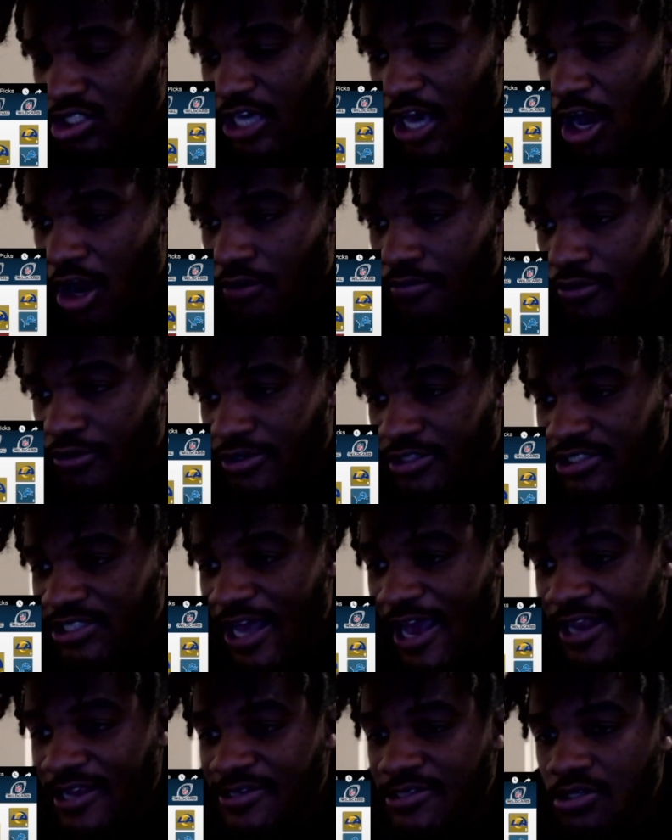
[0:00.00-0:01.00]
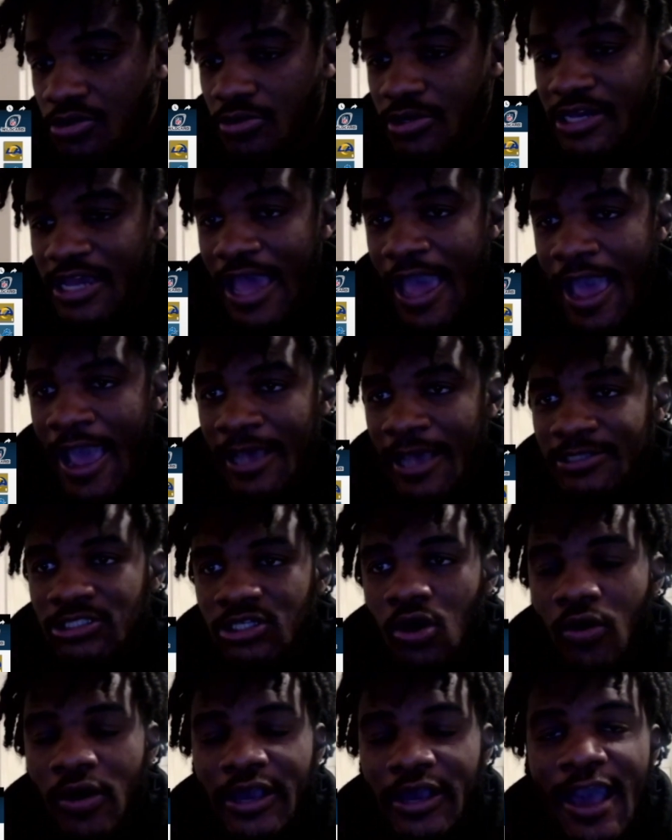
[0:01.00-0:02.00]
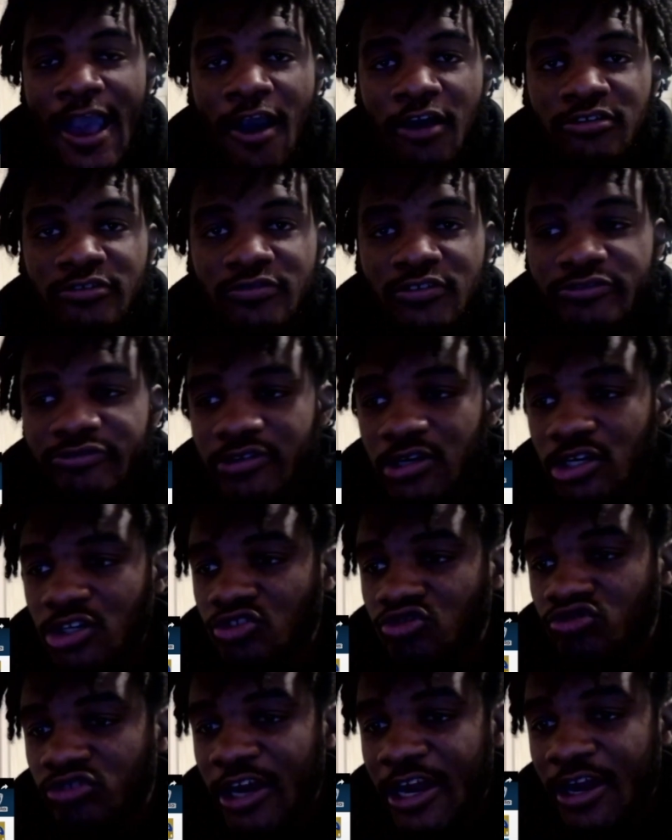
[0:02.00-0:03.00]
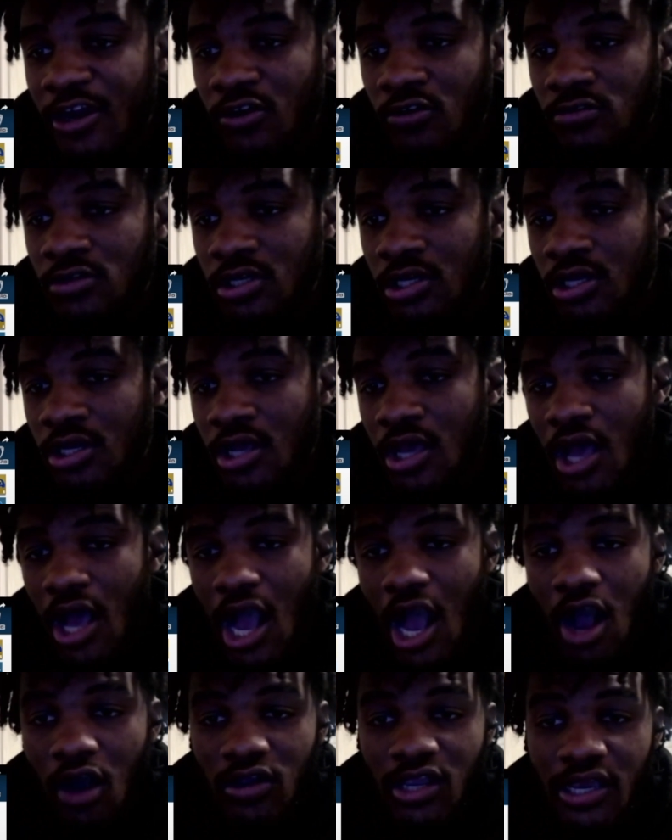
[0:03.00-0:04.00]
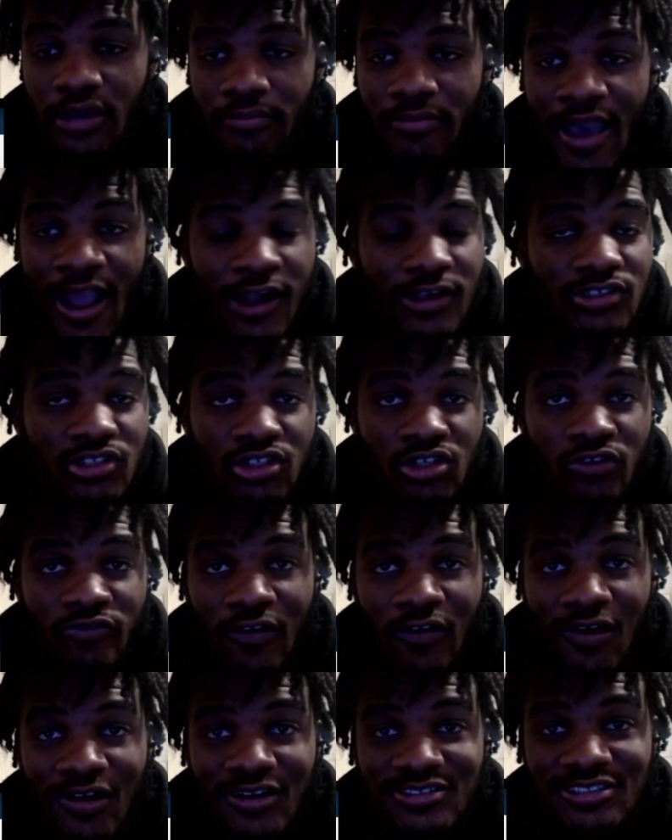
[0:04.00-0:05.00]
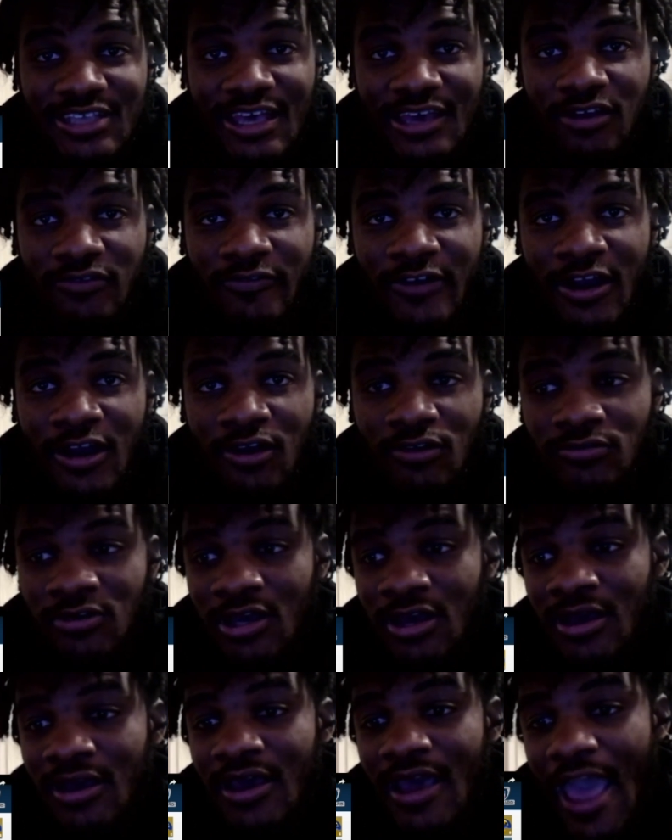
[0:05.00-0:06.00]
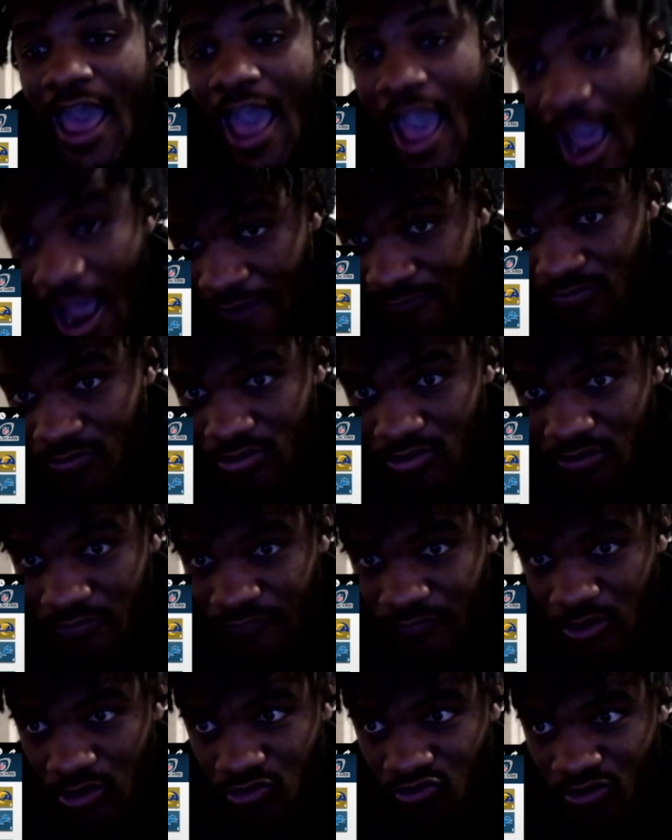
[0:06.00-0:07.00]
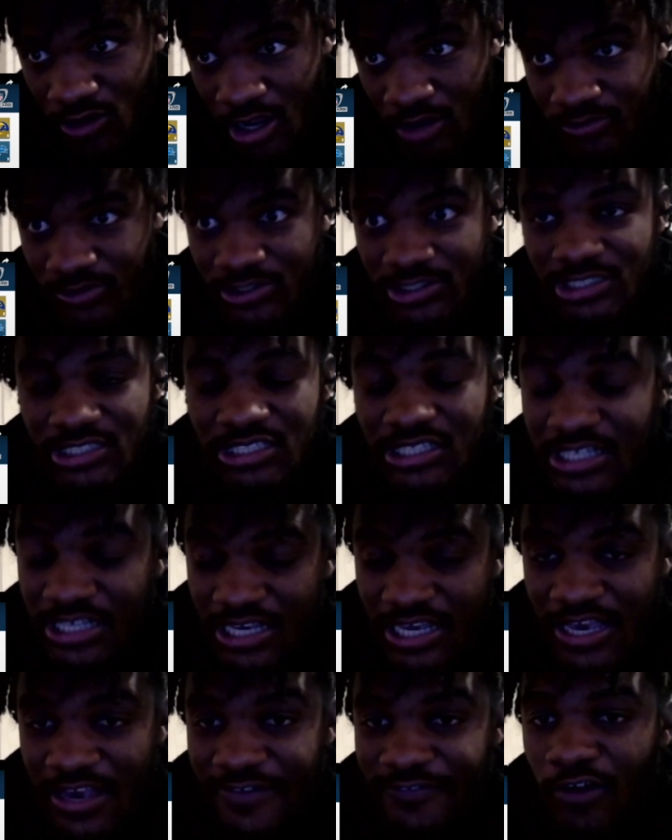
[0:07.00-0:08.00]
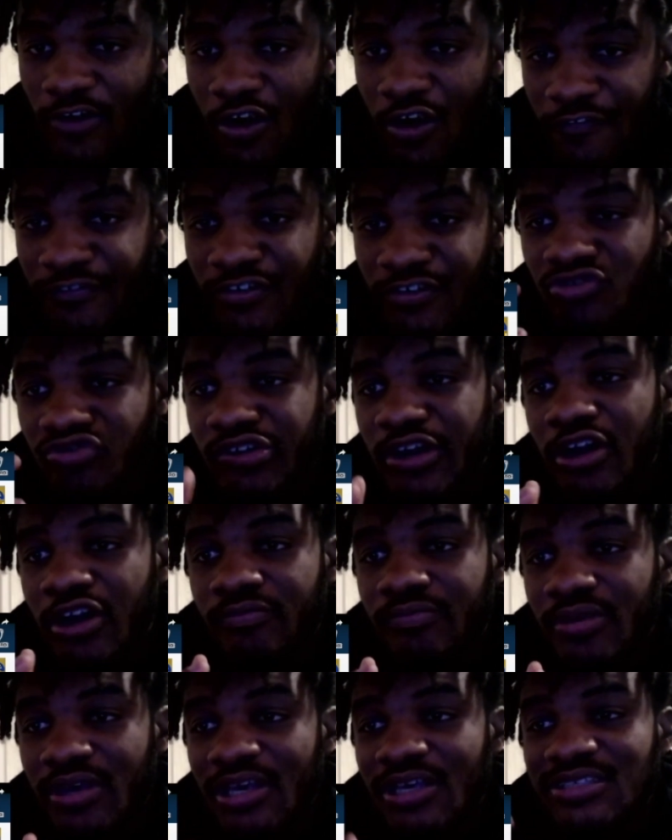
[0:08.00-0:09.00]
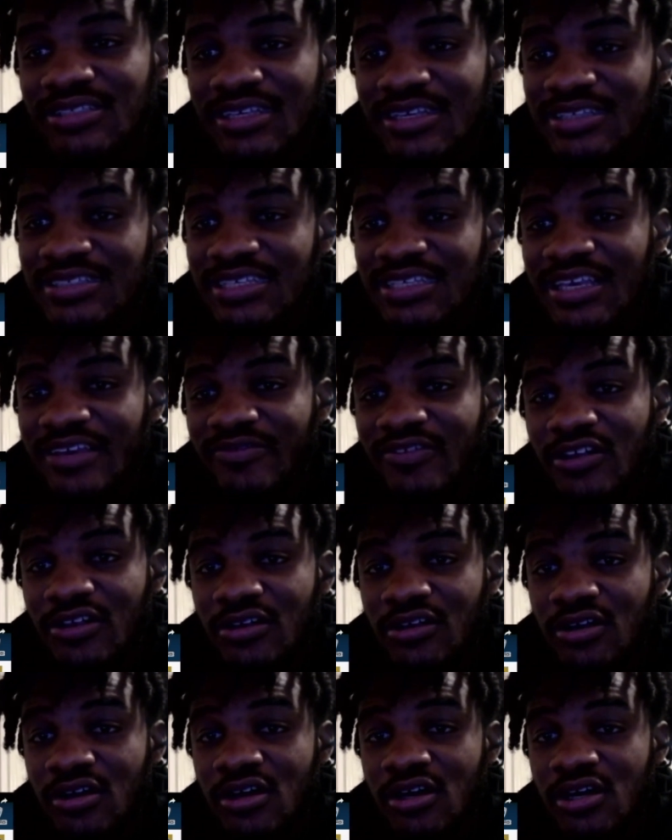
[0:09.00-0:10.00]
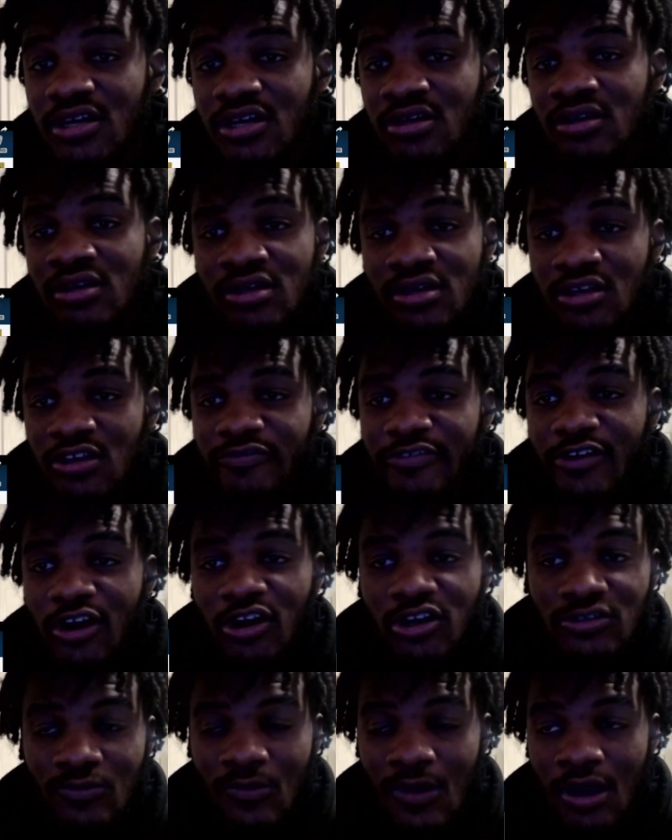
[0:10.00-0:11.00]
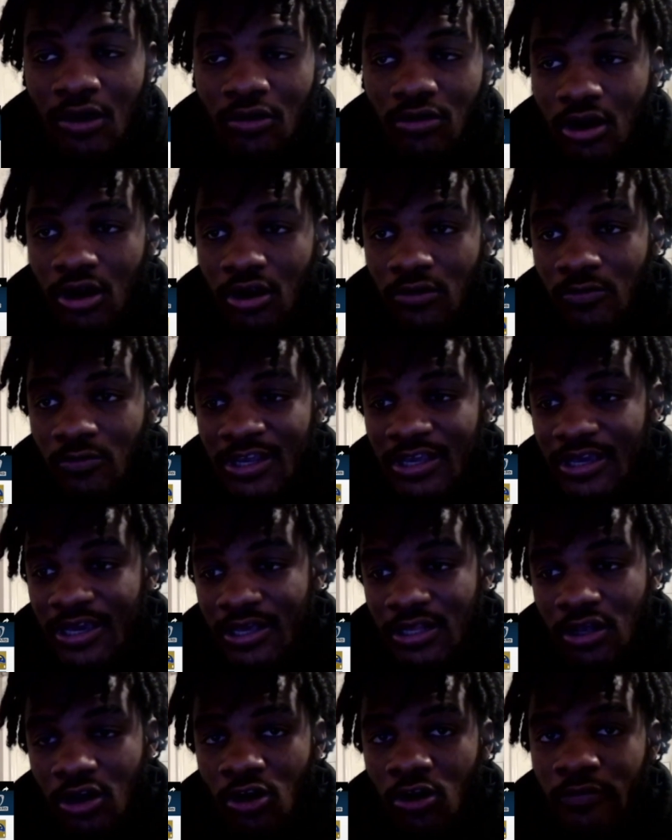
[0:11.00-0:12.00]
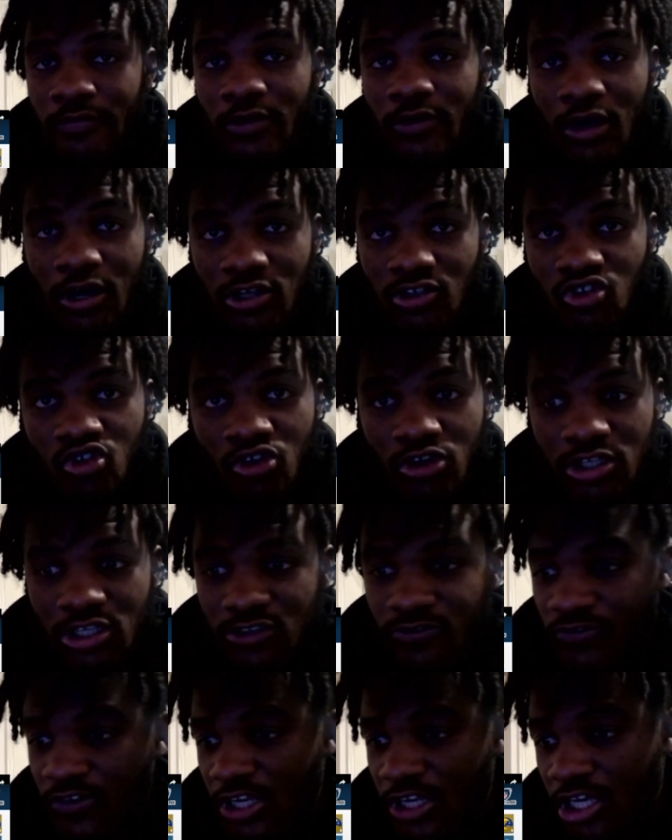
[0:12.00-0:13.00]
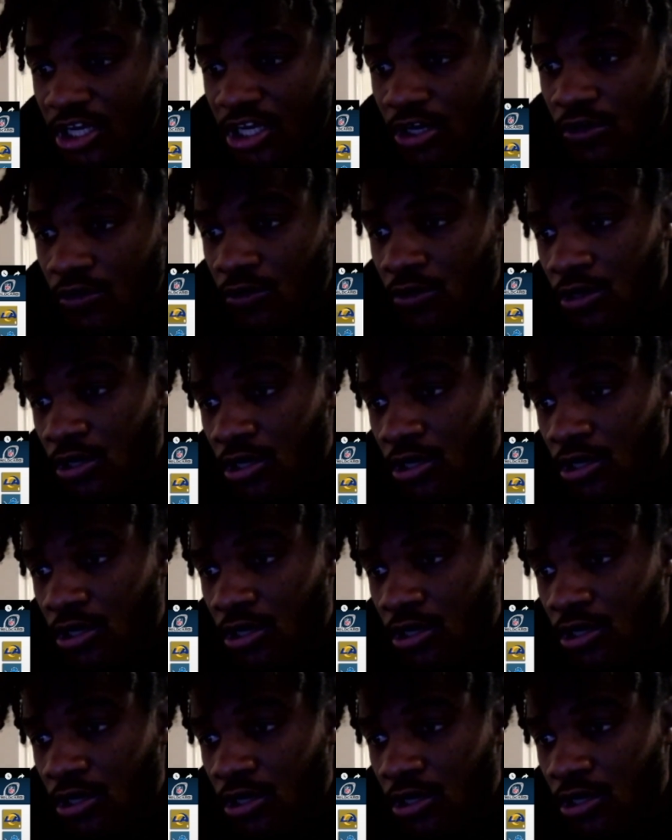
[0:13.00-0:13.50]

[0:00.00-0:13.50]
Cowboys. That is who he has going out of the first round. I'll get back to you for our second round after the first round to see if our first round picks is even good as far as wild card weekend. I hope y'all enjoy this video.